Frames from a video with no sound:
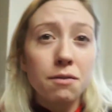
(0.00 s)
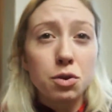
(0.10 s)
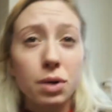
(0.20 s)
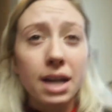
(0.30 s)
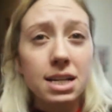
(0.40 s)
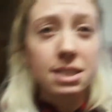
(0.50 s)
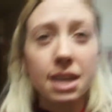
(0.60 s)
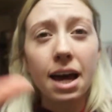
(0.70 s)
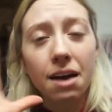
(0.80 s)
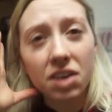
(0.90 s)
If you guys
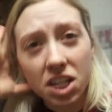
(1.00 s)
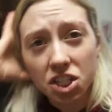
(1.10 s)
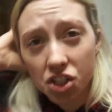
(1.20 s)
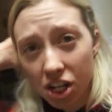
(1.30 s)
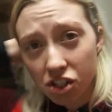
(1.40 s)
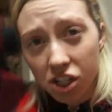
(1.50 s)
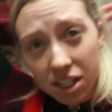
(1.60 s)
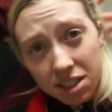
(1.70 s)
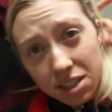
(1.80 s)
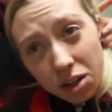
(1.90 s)
have any
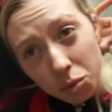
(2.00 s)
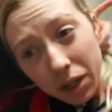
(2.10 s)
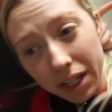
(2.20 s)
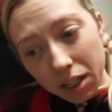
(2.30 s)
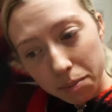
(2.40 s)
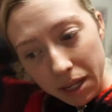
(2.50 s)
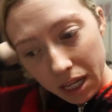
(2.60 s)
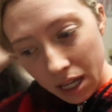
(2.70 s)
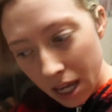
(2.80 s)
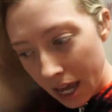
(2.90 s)
suggestions on what it could
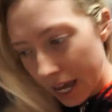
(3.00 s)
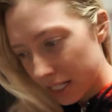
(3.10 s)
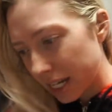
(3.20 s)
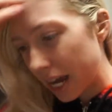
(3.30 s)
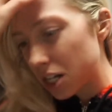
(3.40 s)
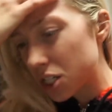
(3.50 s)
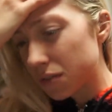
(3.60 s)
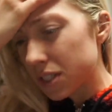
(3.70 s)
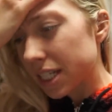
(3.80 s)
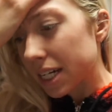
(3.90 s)
be, it's kind of just
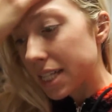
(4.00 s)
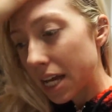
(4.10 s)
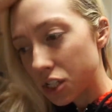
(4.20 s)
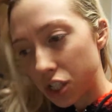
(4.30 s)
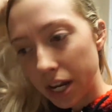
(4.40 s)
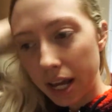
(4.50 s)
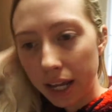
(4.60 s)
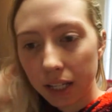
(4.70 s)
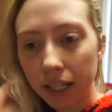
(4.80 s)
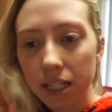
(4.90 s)
feels like a tension
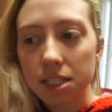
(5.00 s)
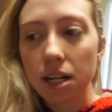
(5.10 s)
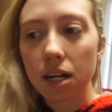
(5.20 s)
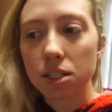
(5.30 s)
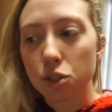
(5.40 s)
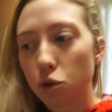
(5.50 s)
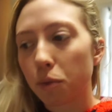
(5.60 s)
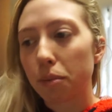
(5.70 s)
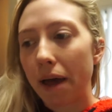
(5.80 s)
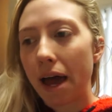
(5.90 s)
headache. Like it's not
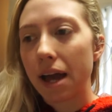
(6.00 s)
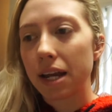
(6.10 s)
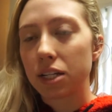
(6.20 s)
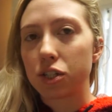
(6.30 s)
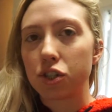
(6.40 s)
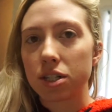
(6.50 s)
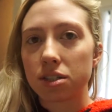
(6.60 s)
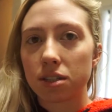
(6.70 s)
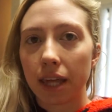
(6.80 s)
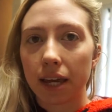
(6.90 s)
super bad. It's
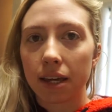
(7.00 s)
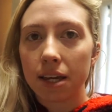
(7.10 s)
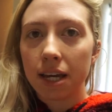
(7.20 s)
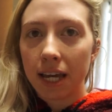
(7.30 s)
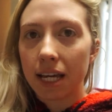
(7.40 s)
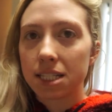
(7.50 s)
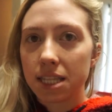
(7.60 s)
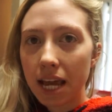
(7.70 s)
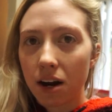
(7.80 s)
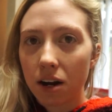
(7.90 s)
just like, it's
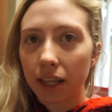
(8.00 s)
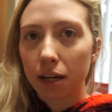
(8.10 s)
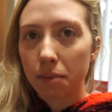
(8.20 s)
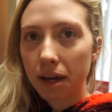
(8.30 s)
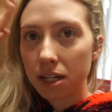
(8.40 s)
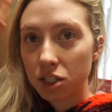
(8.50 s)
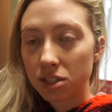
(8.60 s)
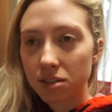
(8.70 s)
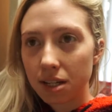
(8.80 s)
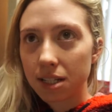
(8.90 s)
there. Like my, I
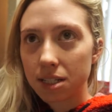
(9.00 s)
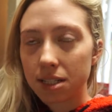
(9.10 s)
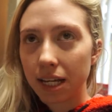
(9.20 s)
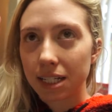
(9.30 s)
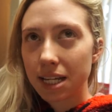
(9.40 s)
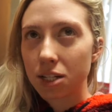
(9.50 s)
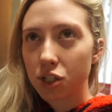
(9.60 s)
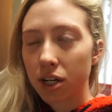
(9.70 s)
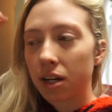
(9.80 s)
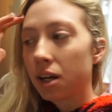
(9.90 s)
just, it's like a
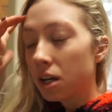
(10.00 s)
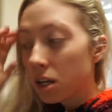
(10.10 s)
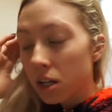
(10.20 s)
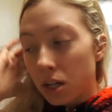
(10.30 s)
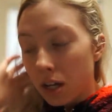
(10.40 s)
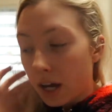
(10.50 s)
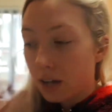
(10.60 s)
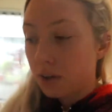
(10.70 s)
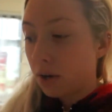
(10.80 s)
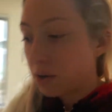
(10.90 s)
tension. I
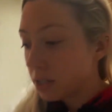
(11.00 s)
don't know.